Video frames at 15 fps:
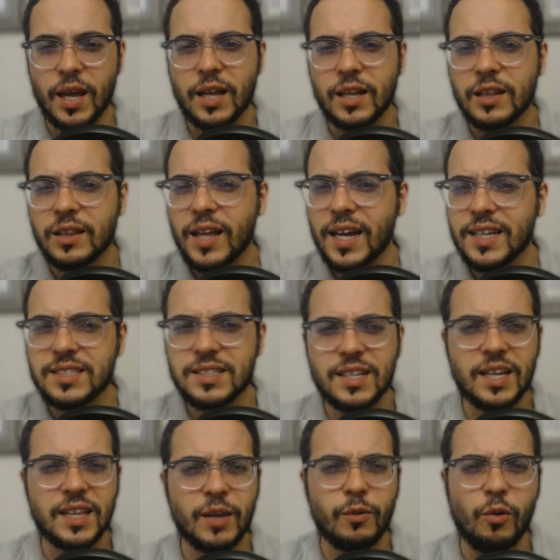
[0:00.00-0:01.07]
The last
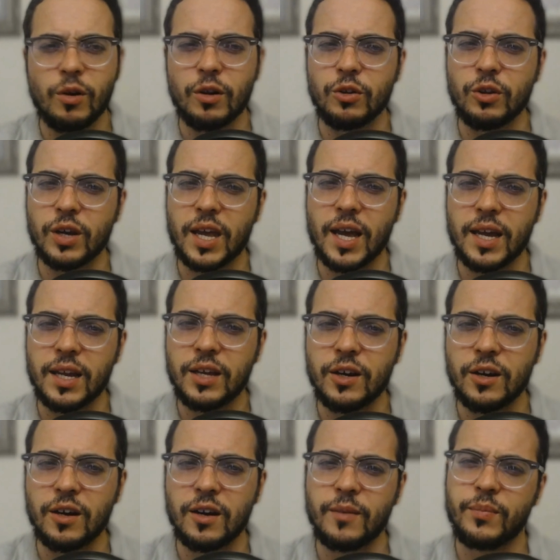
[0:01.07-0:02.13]
thing that we want to look at
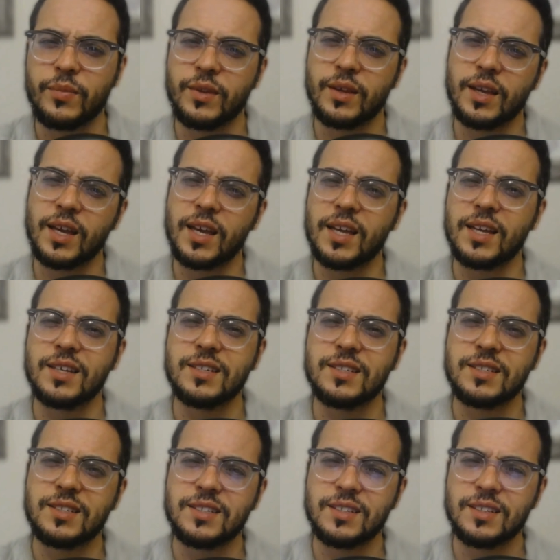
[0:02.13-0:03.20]
here
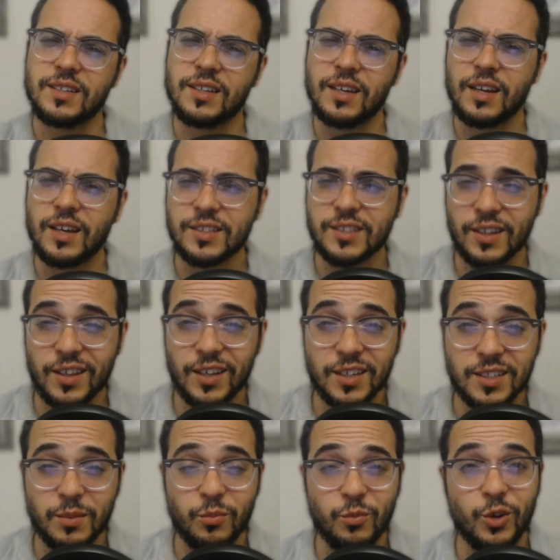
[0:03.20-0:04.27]
is some
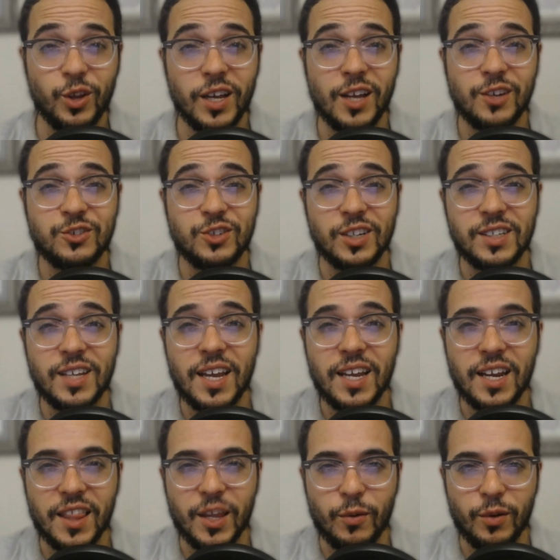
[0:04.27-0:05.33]
really interesting data
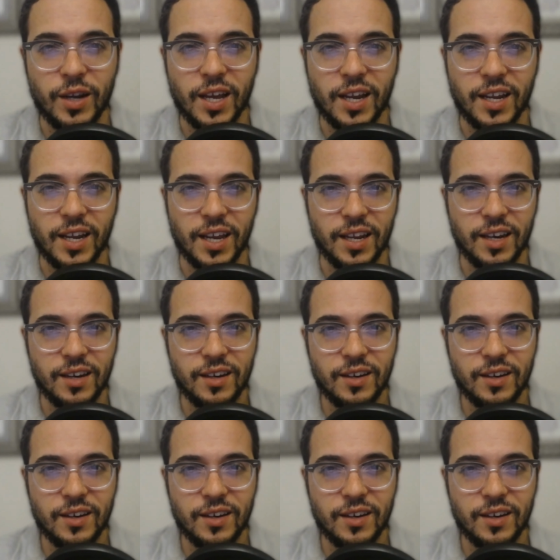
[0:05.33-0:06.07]
that we're getting in